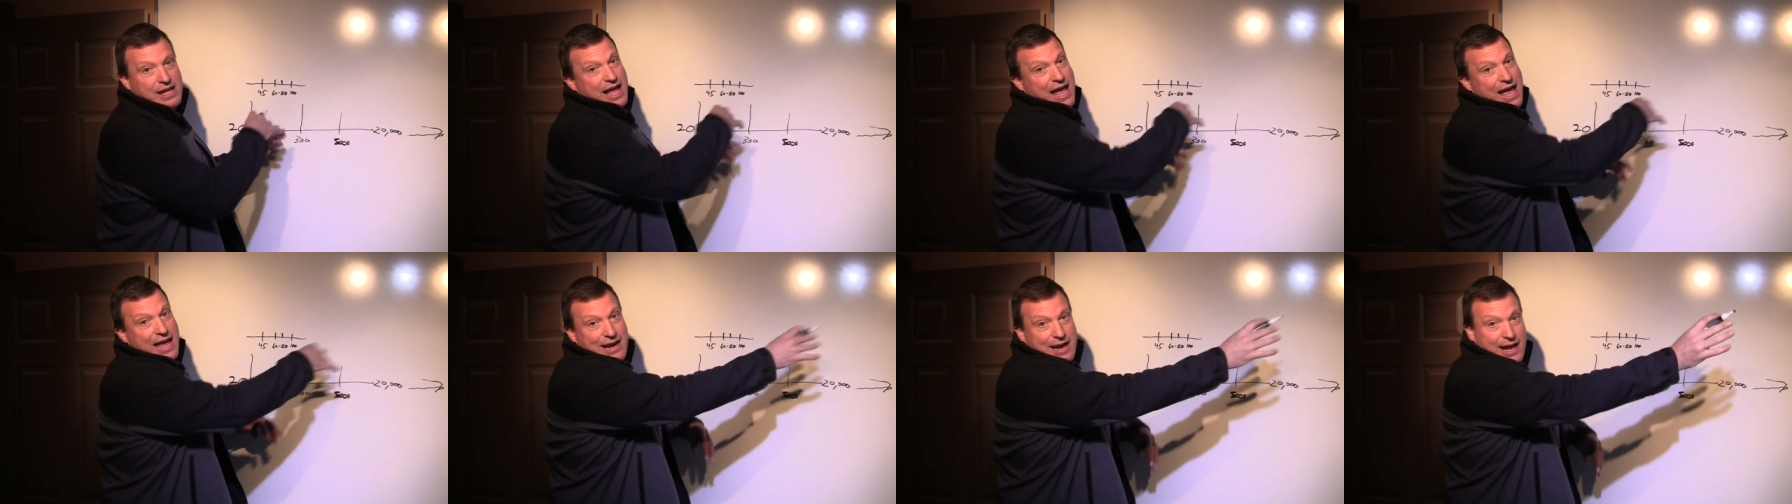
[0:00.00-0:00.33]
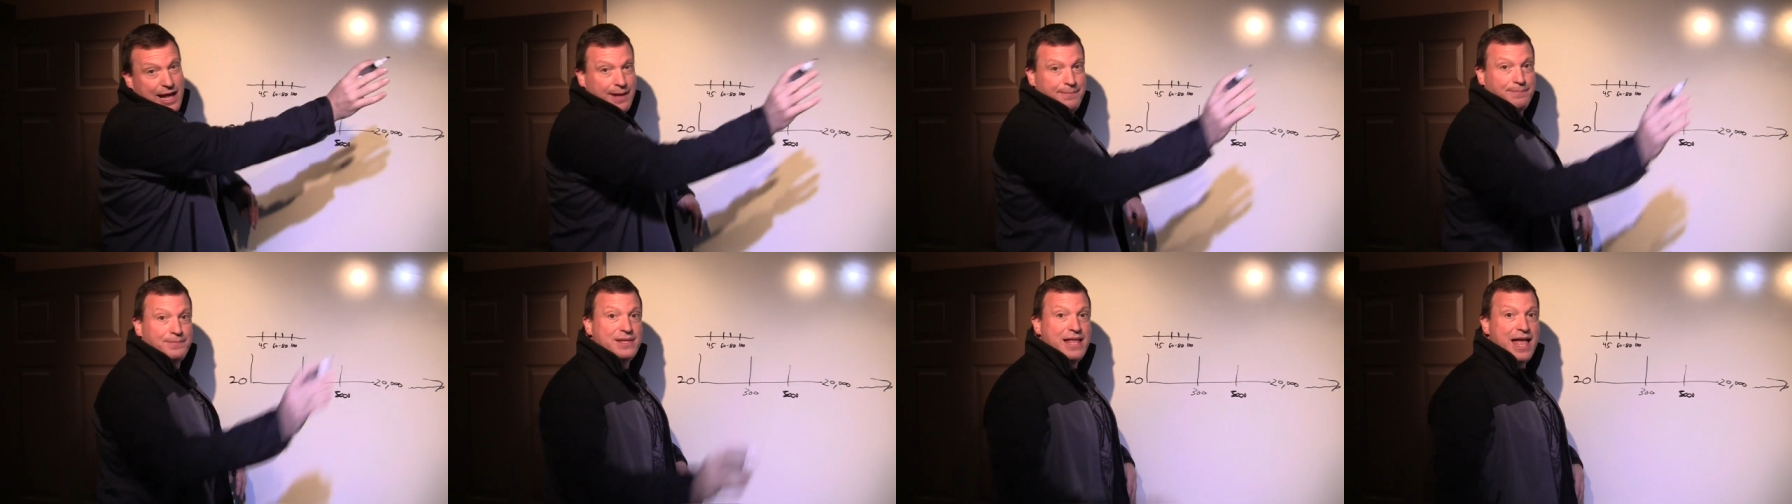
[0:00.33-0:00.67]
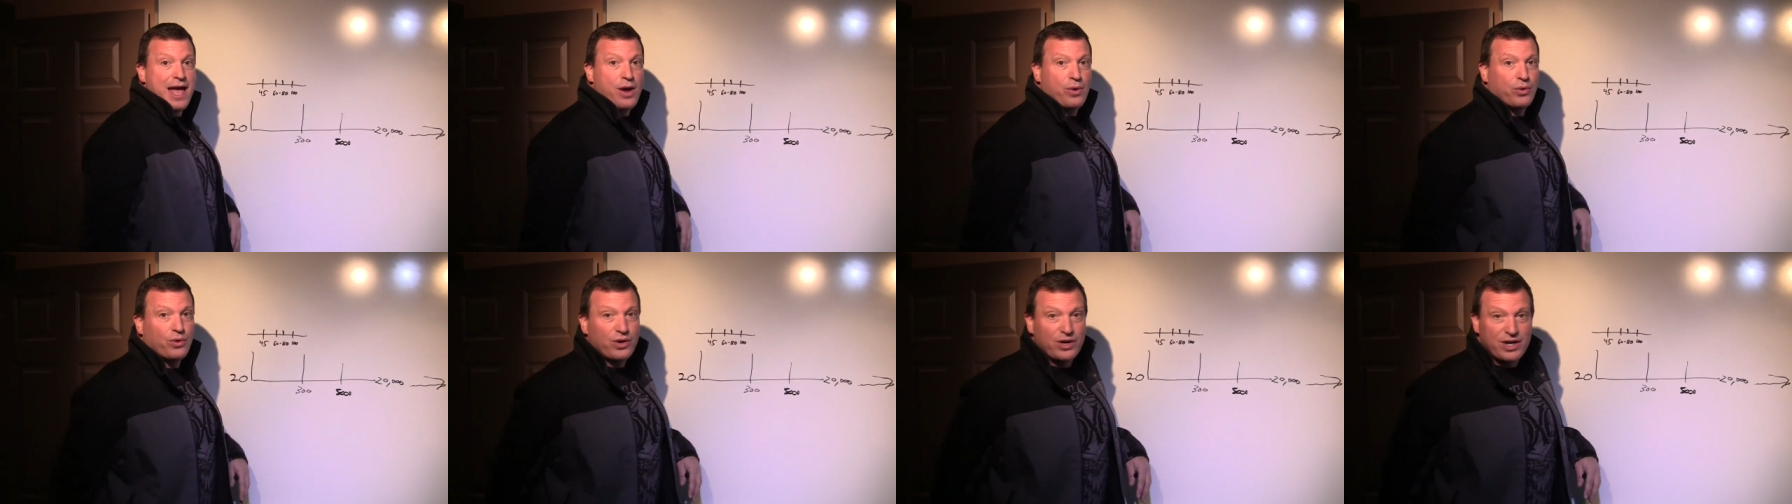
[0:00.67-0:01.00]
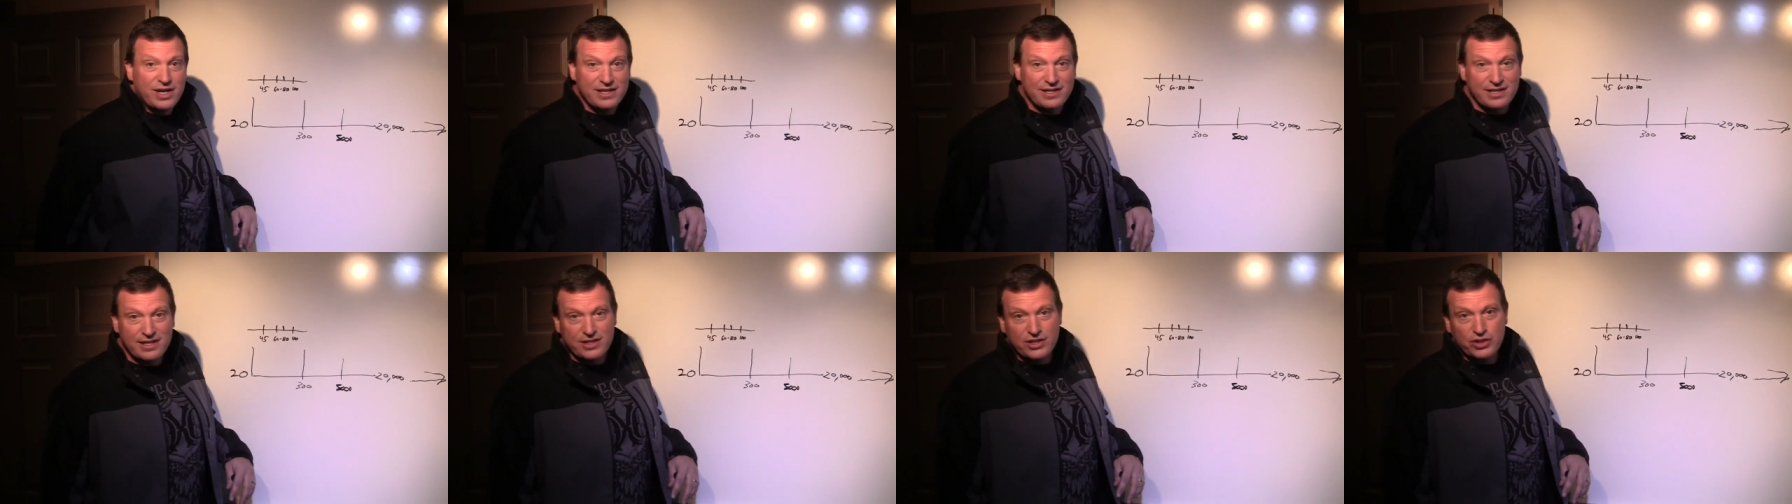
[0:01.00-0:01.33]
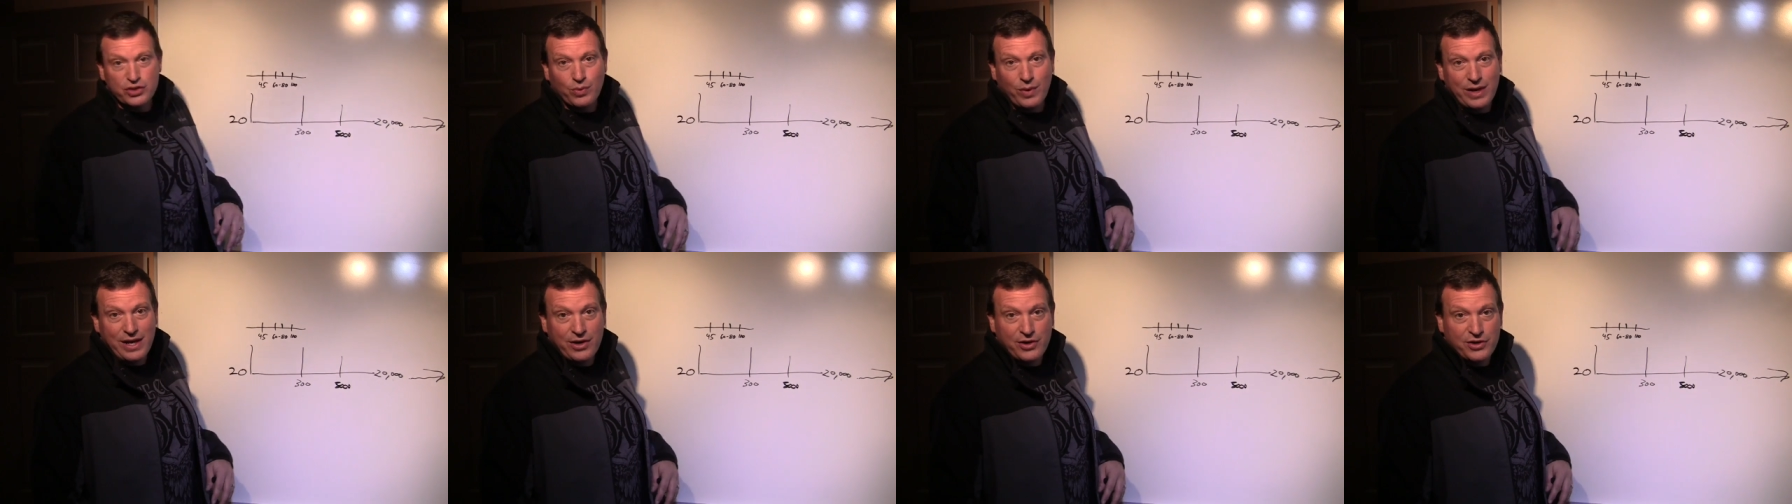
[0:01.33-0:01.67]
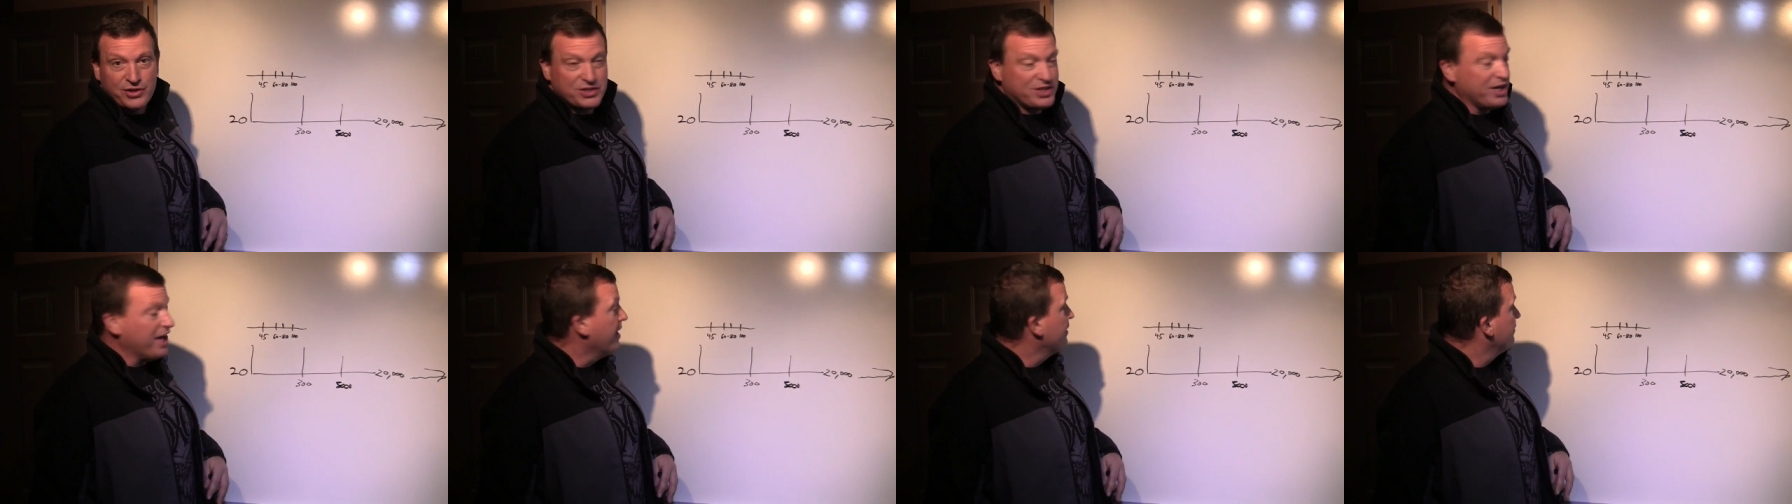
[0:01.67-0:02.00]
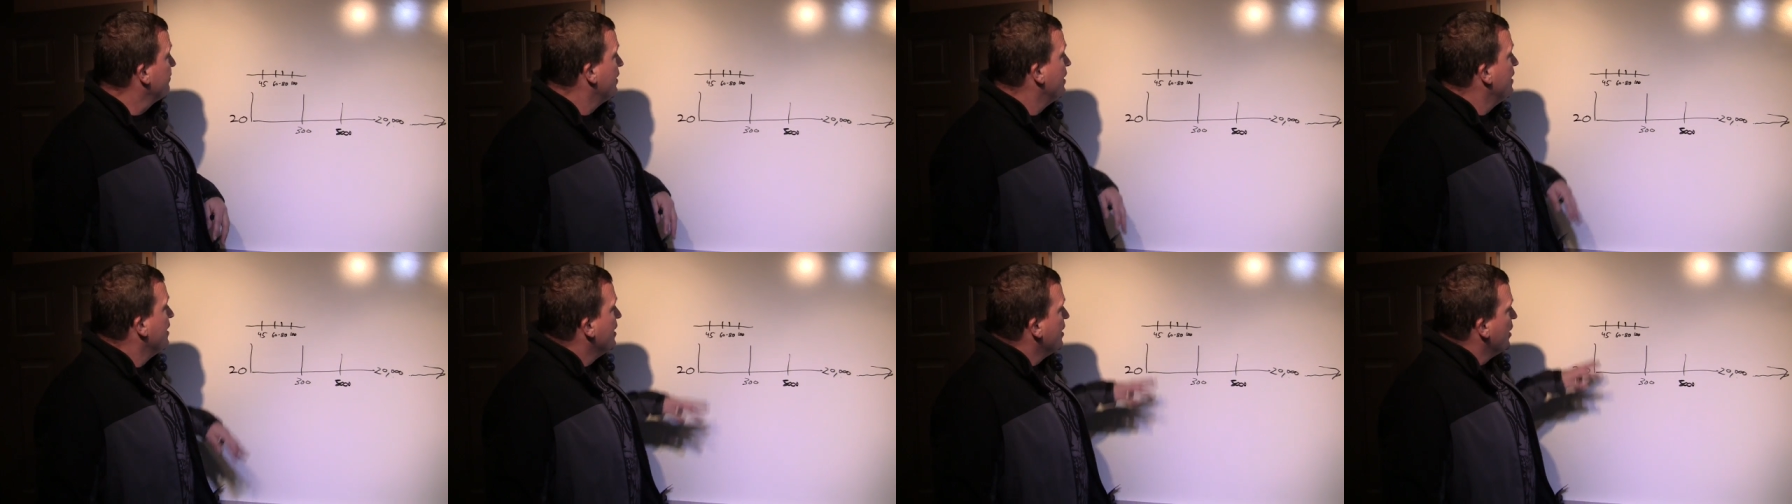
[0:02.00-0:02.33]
and up, now we're into the tweeter stuff.